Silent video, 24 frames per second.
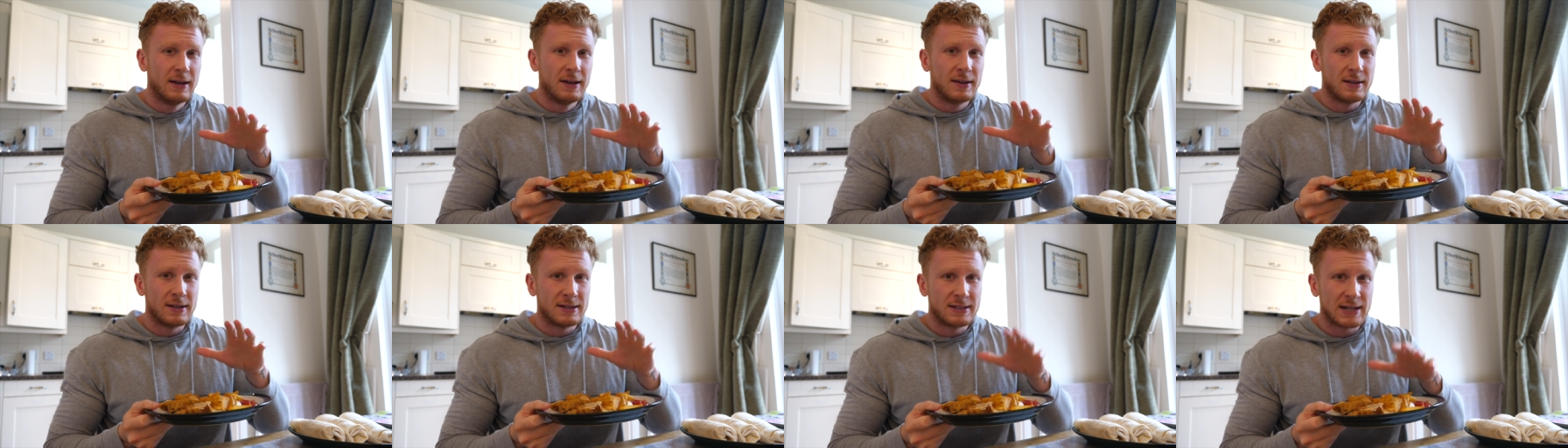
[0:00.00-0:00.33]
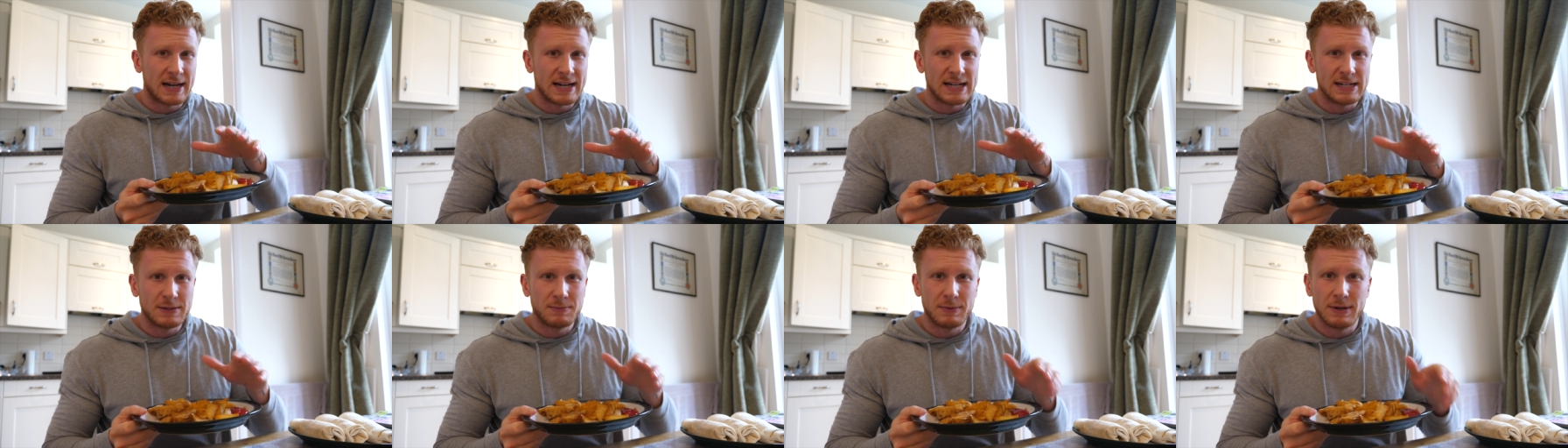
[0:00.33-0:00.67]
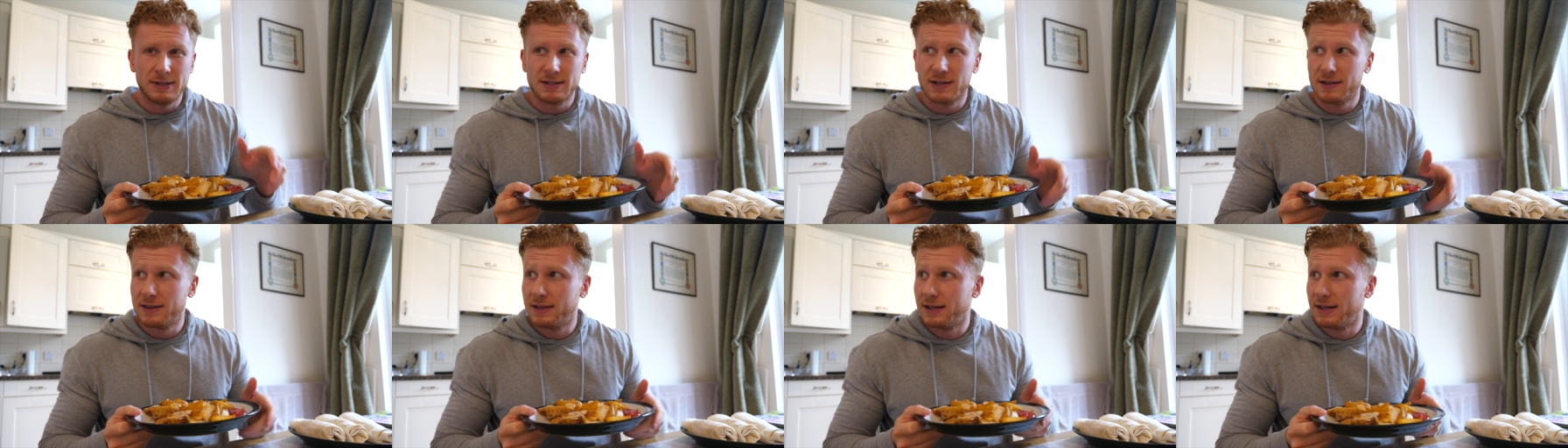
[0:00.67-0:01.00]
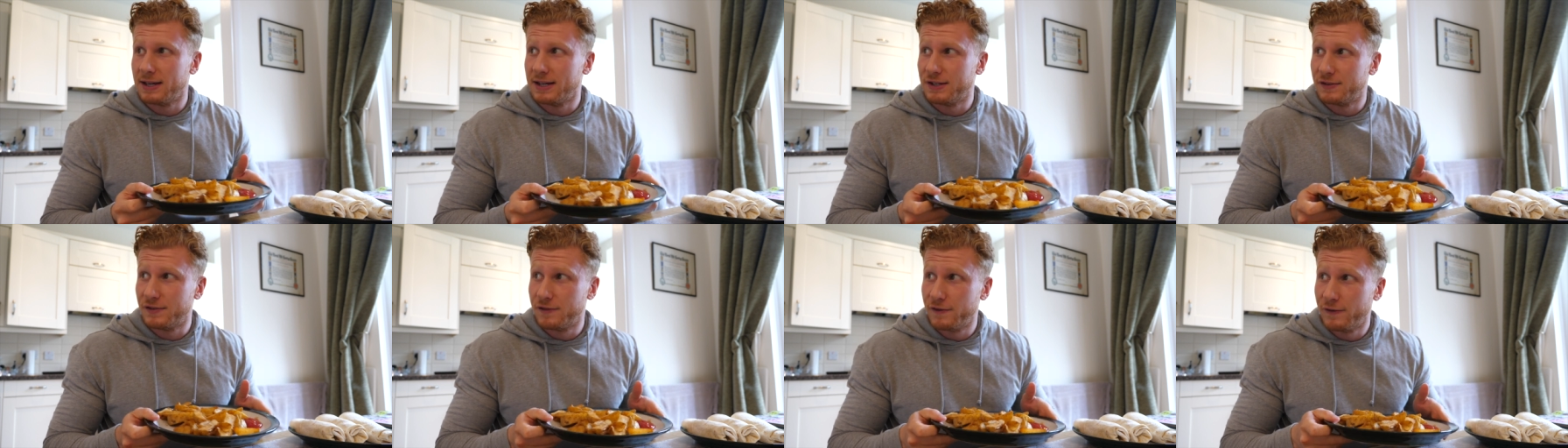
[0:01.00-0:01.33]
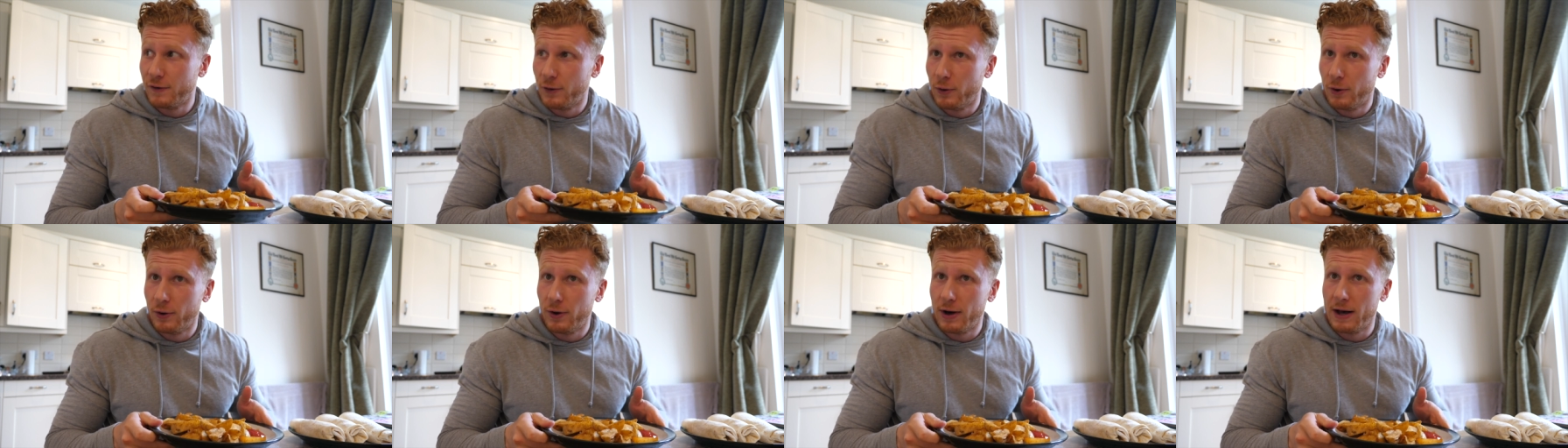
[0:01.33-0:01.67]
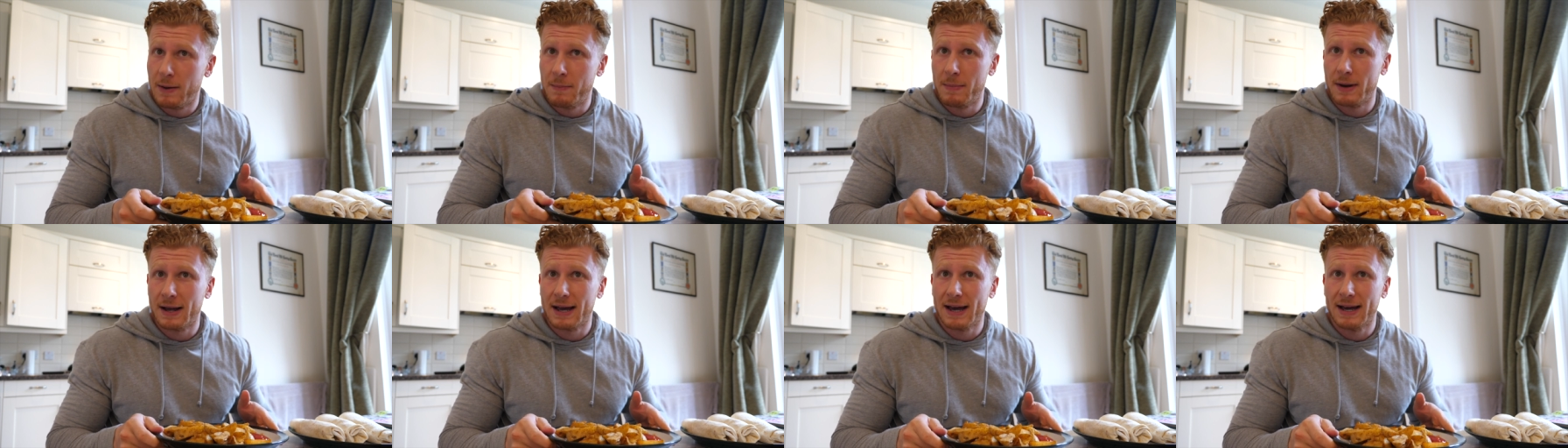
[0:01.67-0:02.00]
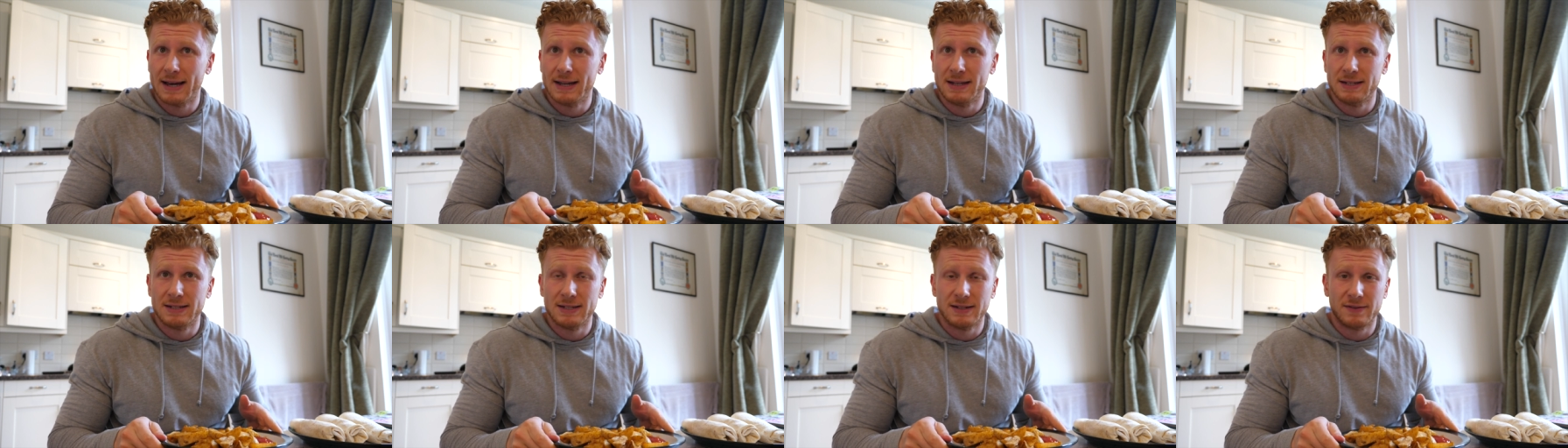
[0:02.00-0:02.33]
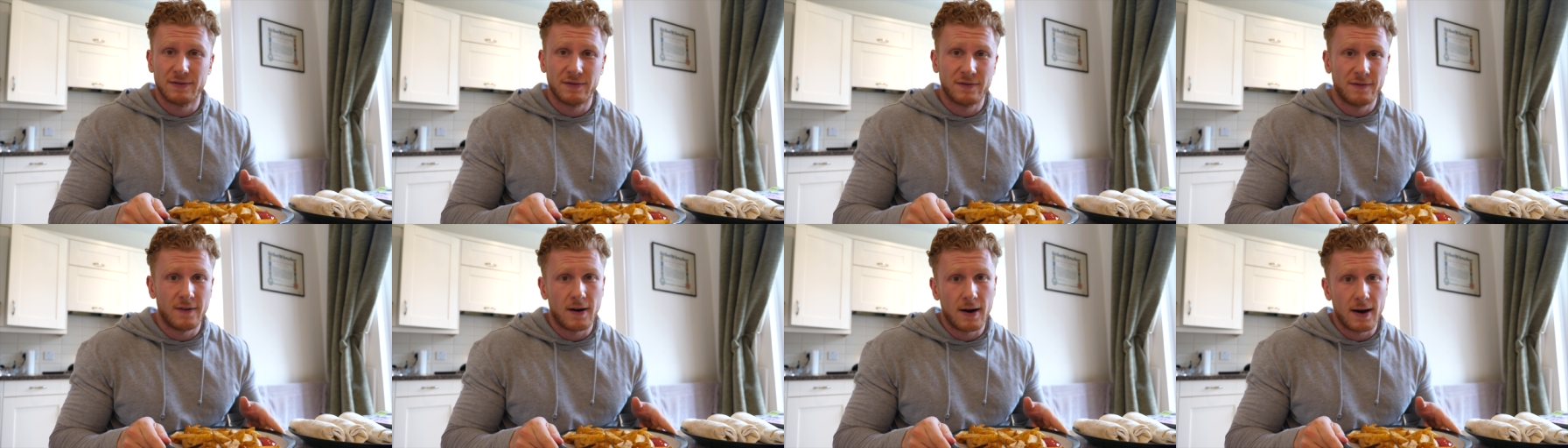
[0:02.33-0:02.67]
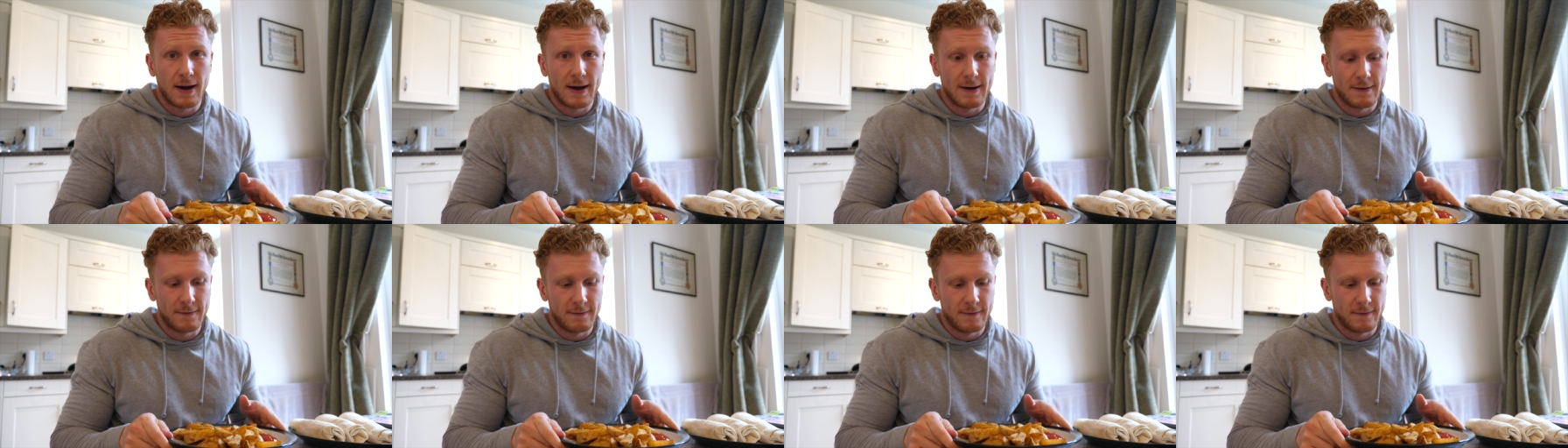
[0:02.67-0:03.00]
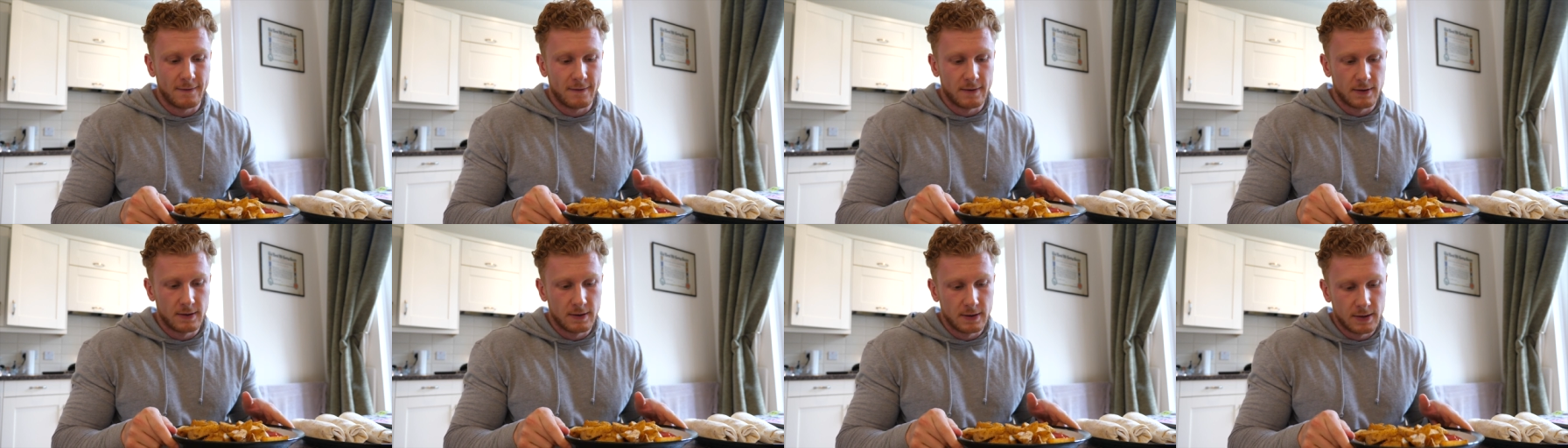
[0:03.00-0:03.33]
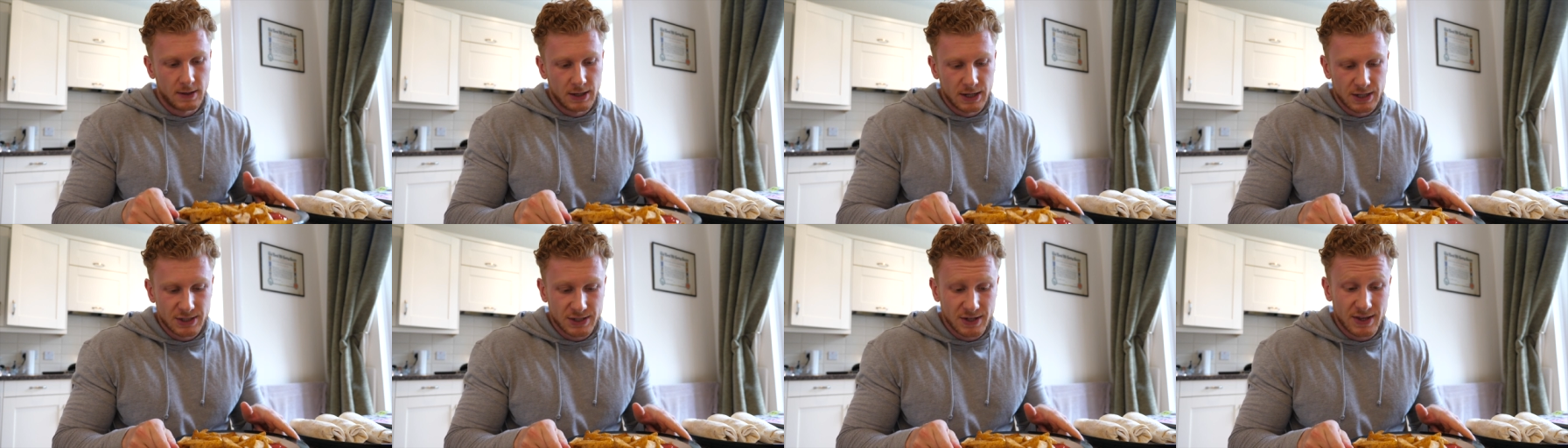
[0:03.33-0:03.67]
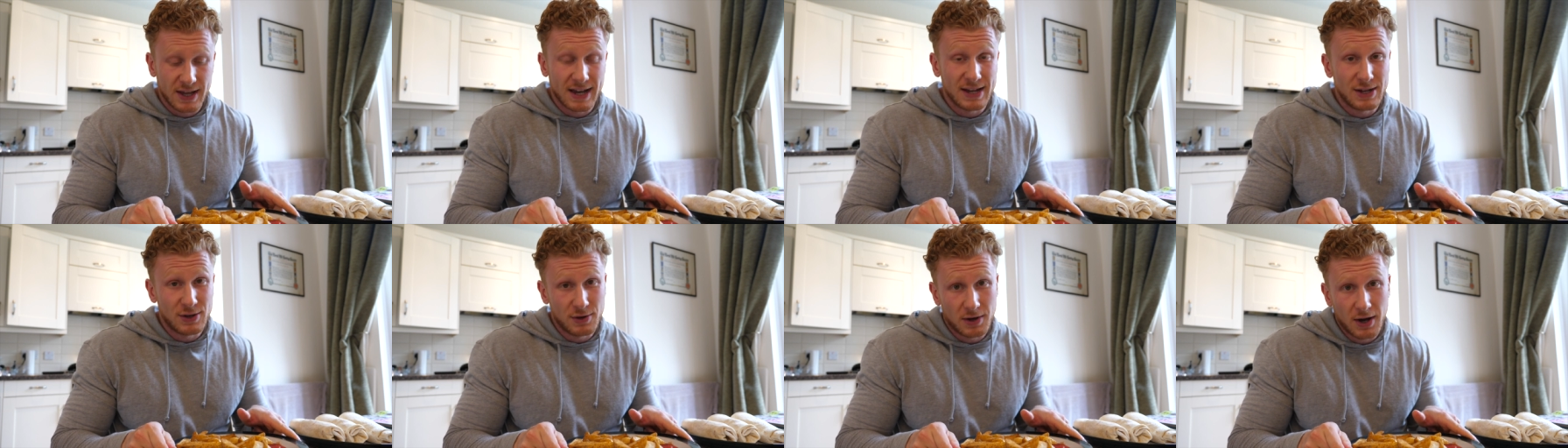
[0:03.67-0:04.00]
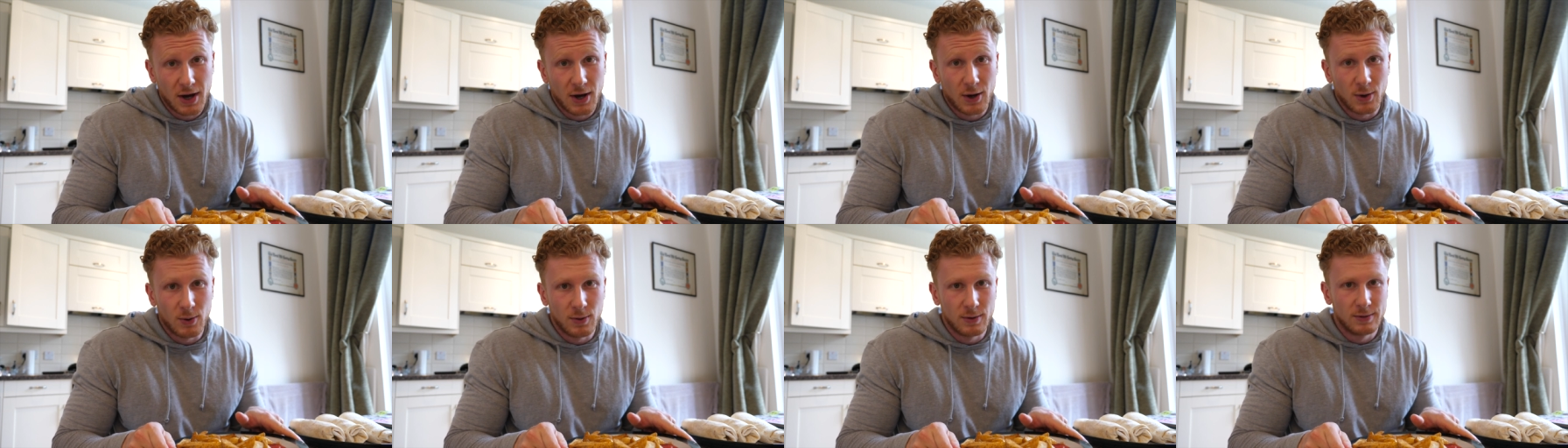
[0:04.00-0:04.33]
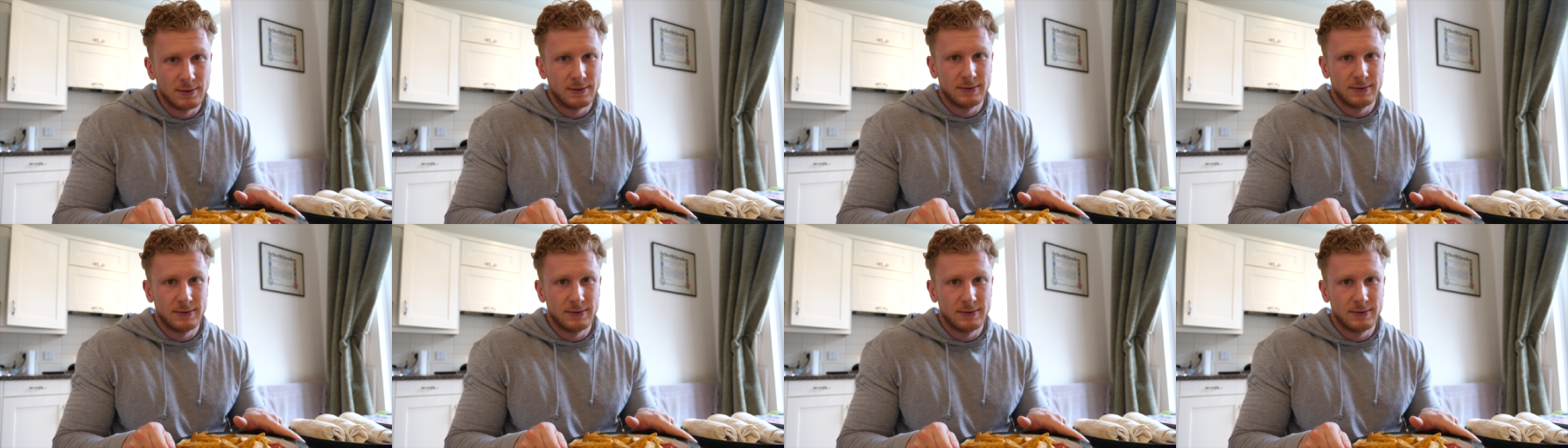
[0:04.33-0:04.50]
the Sainsbury's I think is four and McCain's is five. So there you go.